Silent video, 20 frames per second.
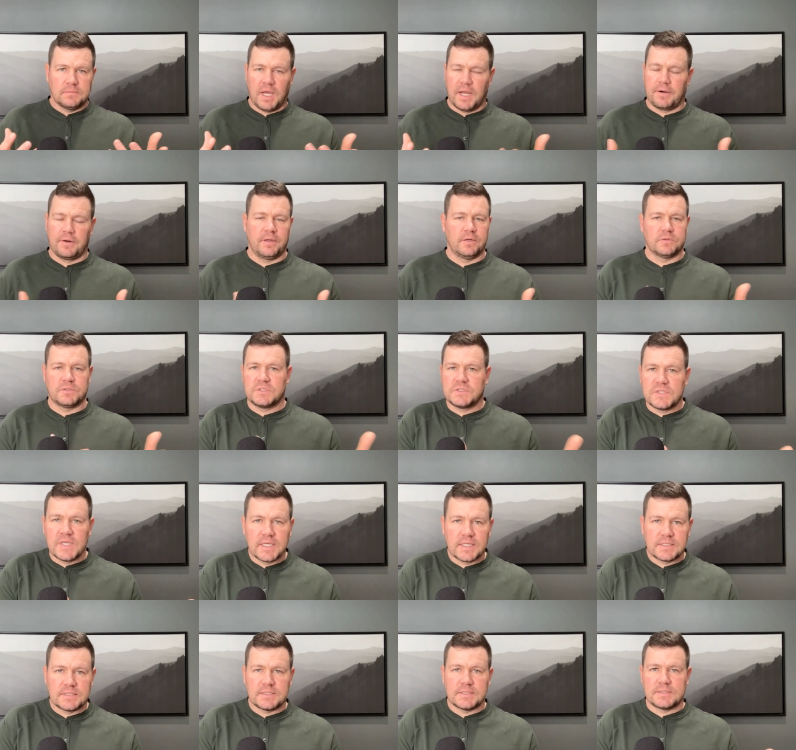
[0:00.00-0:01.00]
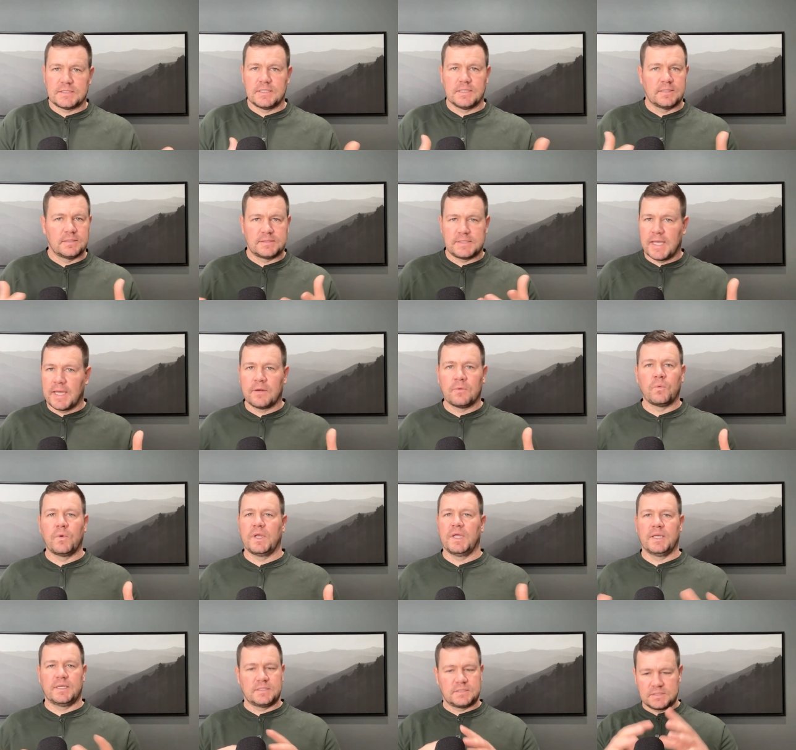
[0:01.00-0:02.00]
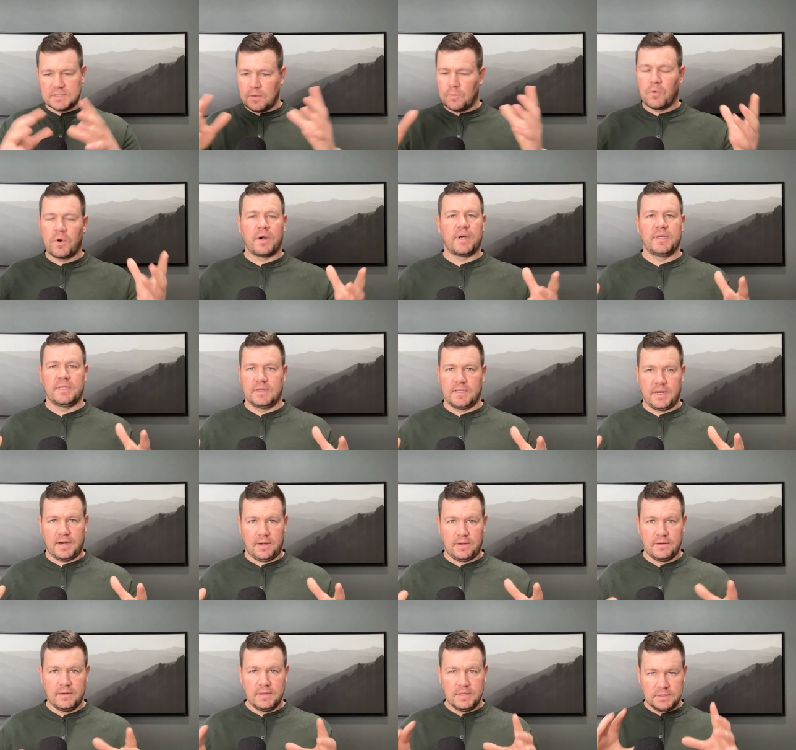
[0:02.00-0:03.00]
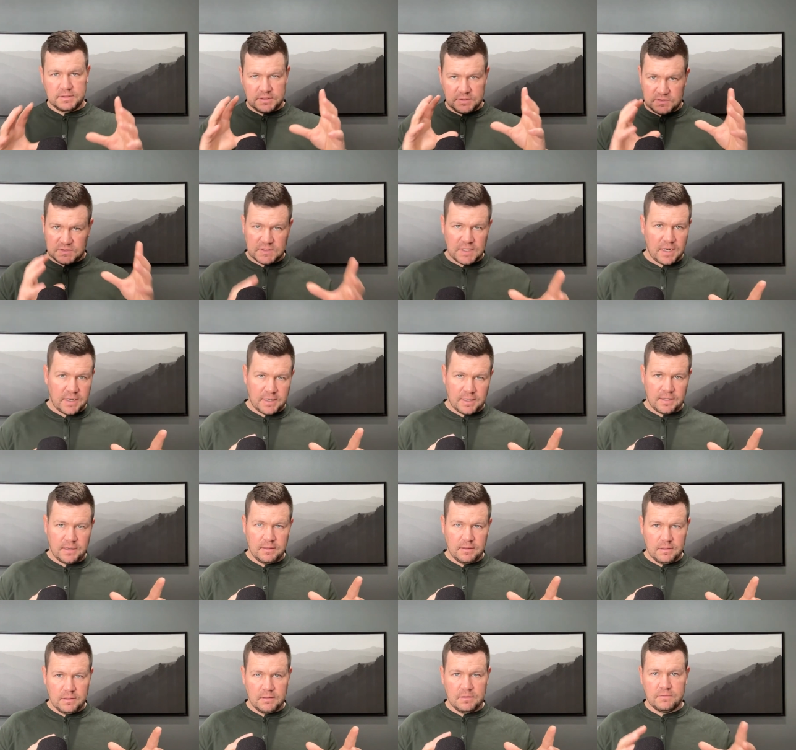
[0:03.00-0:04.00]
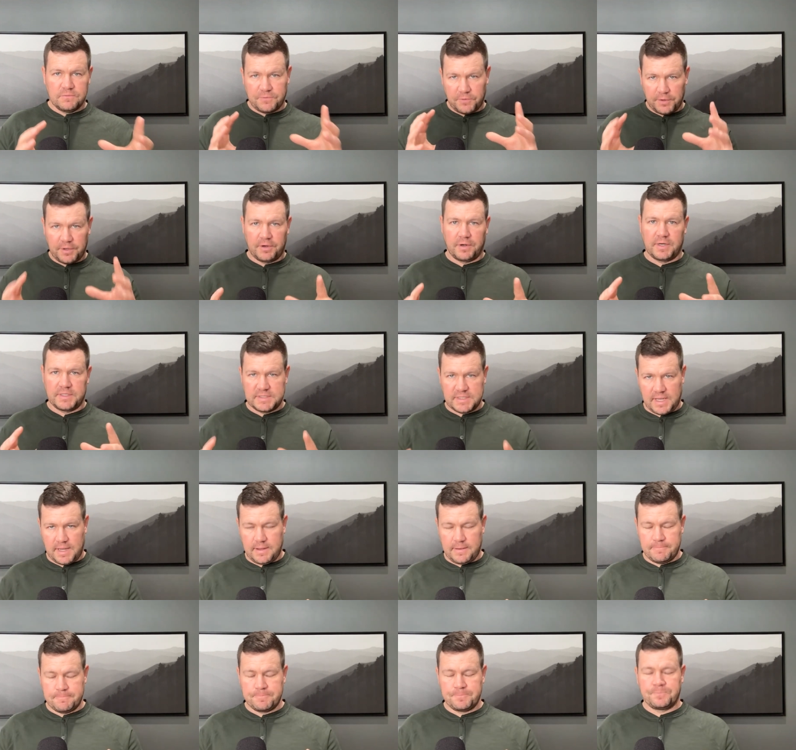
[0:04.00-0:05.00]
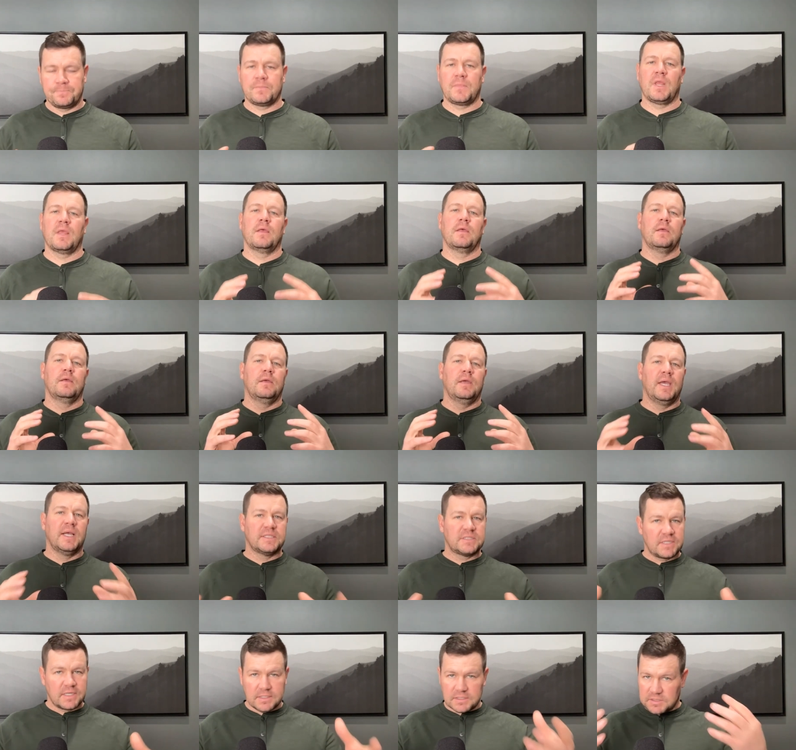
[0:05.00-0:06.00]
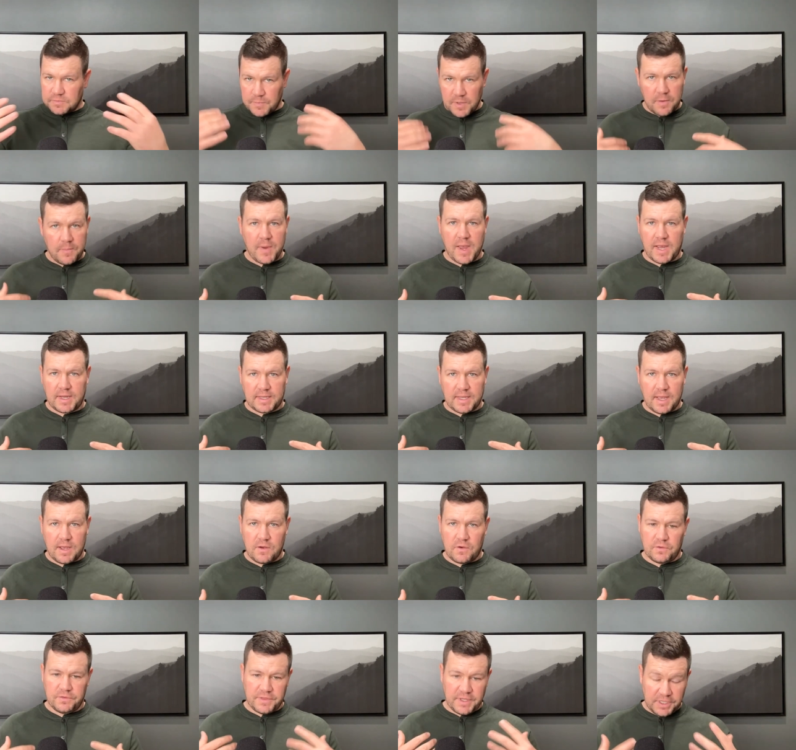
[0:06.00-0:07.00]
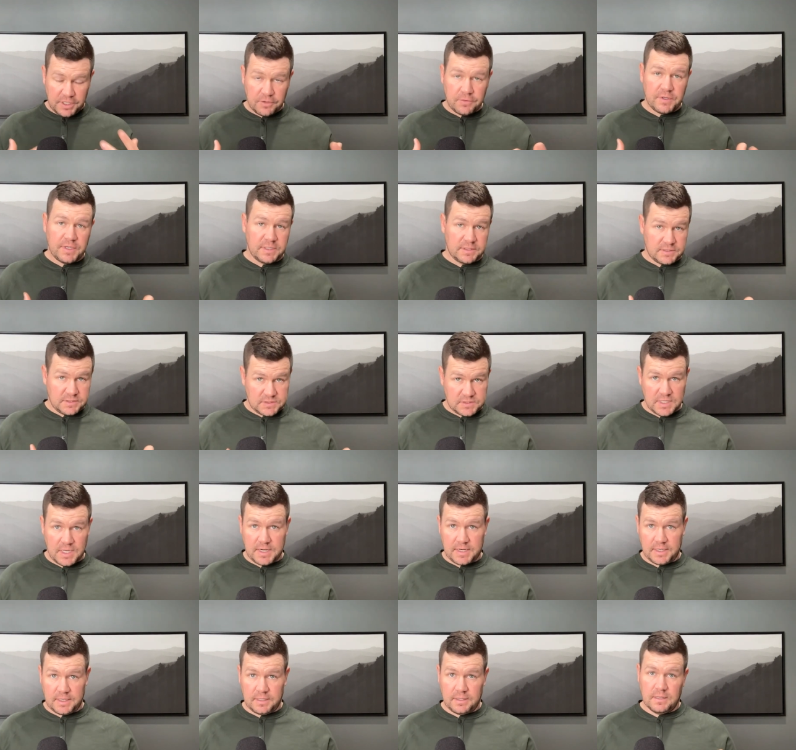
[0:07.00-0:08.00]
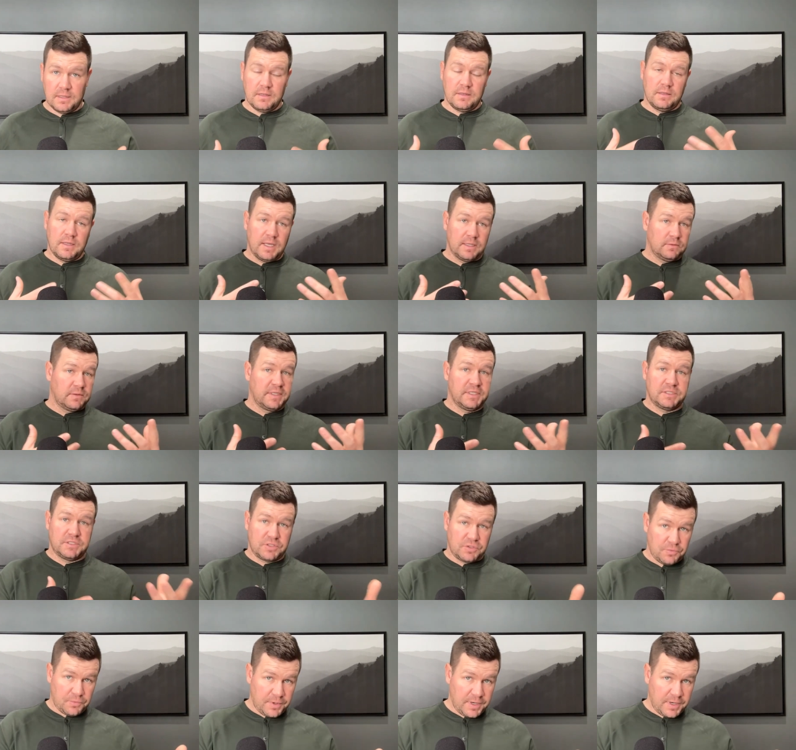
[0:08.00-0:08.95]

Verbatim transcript: I don't know, six to 10 weeks, somewhere in there to study for your exam, it's going to spit back out that you need to study at least